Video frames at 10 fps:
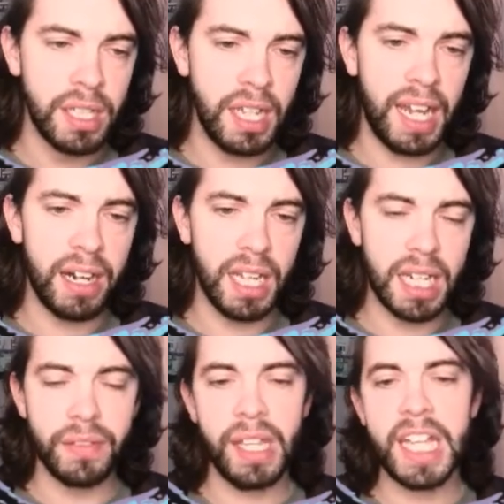Higher line of
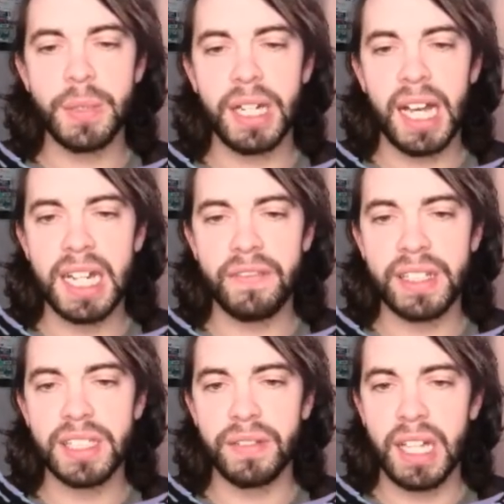engagement, higher
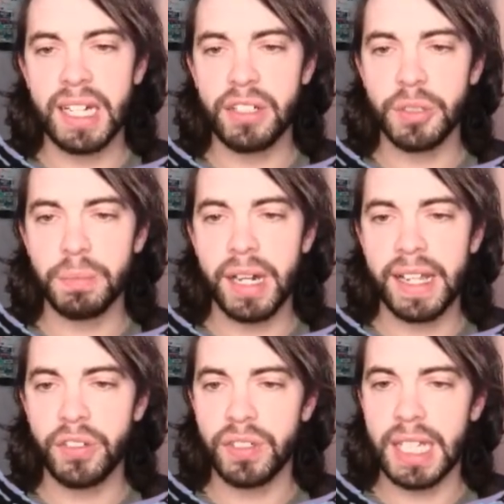defensive line, and just press
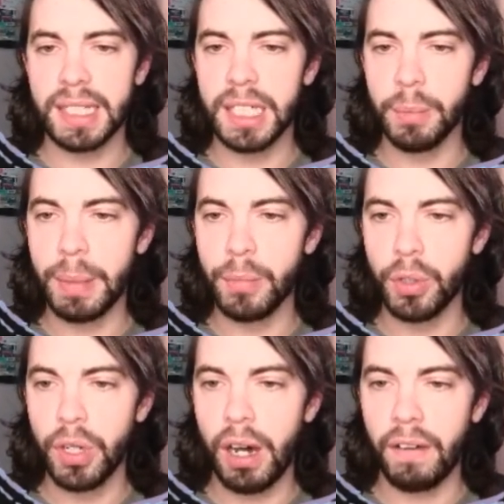just that little bit more
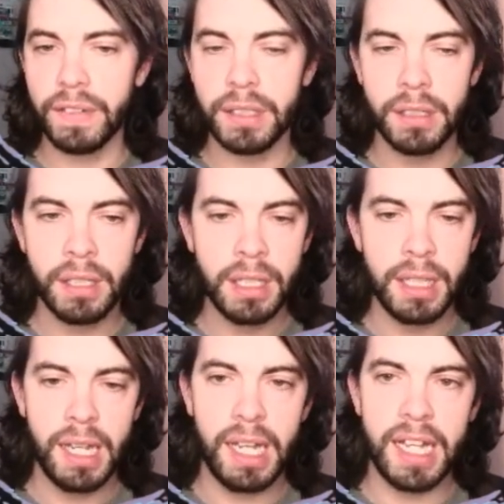often.
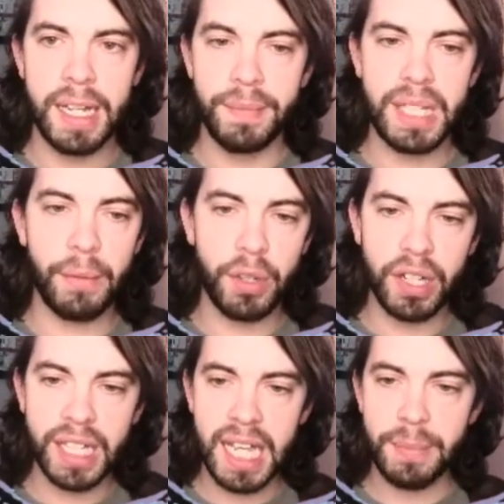We've got a
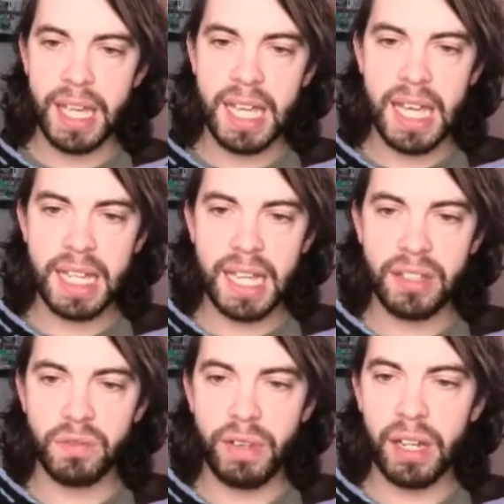game here
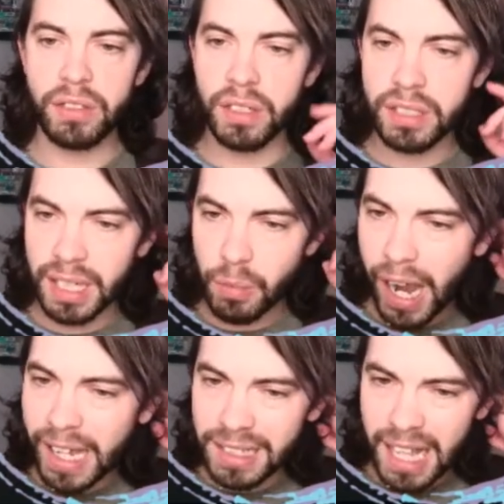against Real Sociedad. Why
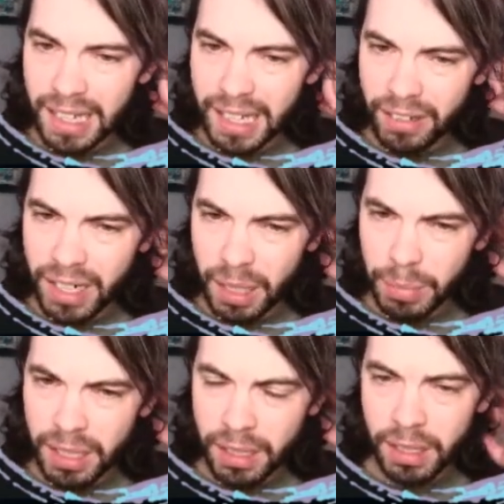is Langley
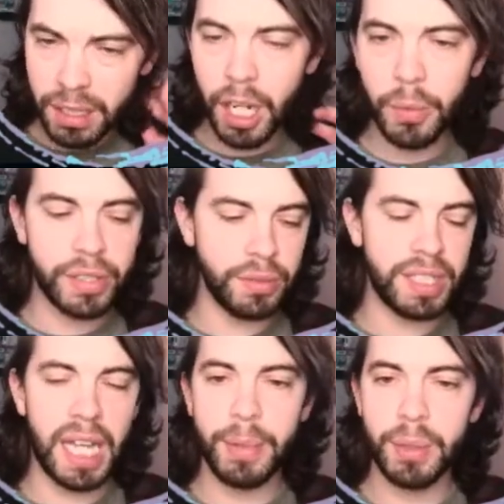unhappy? Oh, because he was
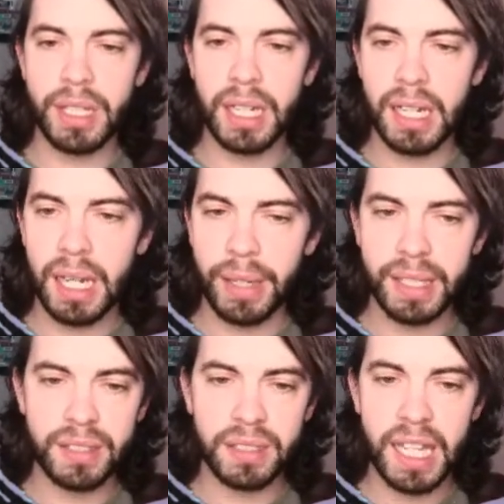happy with that, how I
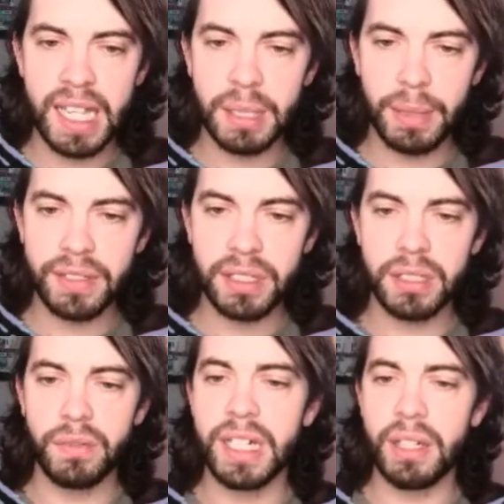slated them after the
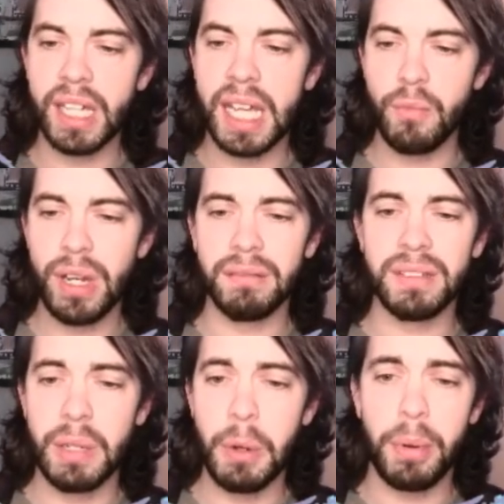Torino game. Well, they
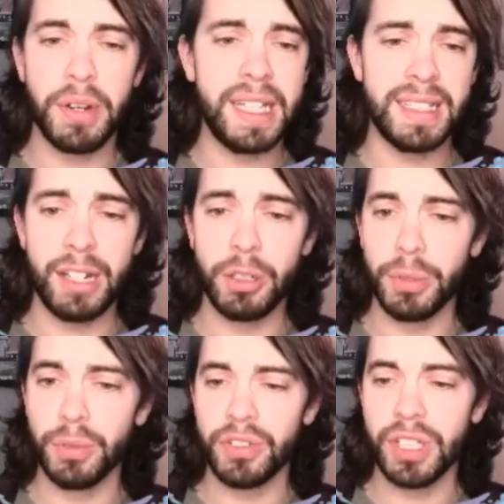were pretty
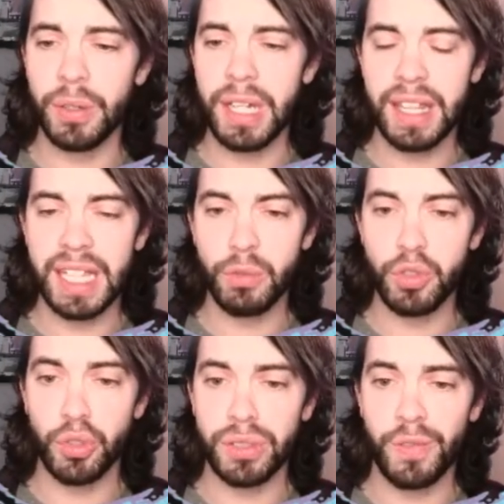terrible, so I think it was
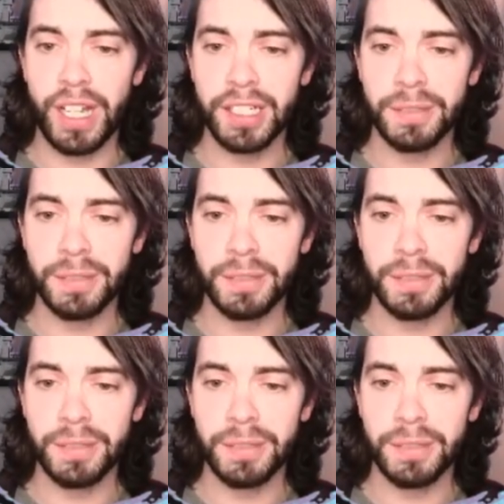justified.